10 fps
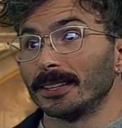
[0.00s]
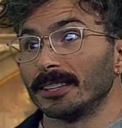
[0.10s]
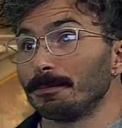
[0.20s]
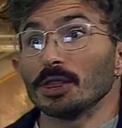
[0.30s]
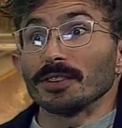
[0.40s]

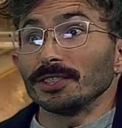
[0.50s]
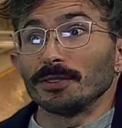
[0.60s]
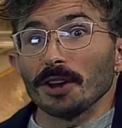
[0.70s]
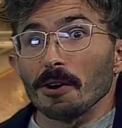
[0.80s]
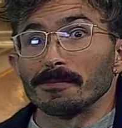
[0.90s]
But there is no
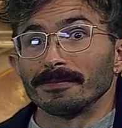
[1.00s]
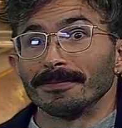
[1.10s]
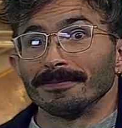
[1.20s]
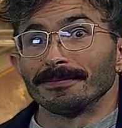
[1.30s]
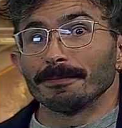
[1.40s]
dome.
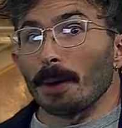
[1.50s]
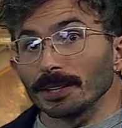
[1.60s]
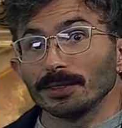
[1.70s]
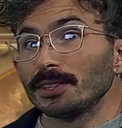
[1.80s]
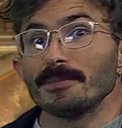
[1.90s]

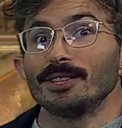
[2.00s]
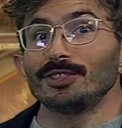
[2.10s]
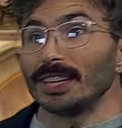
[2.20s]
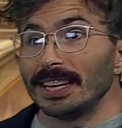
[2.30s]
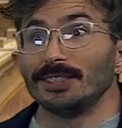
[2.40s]
Pozzo's image
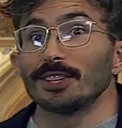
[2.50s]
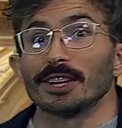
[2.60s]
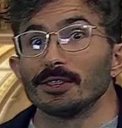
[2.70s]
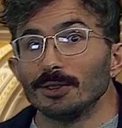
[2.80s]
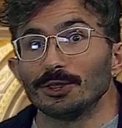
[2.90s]
is an
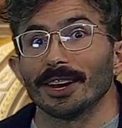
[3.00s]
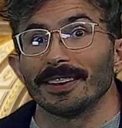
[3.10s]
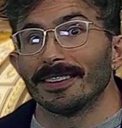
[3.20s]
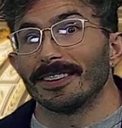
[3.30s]
illusion,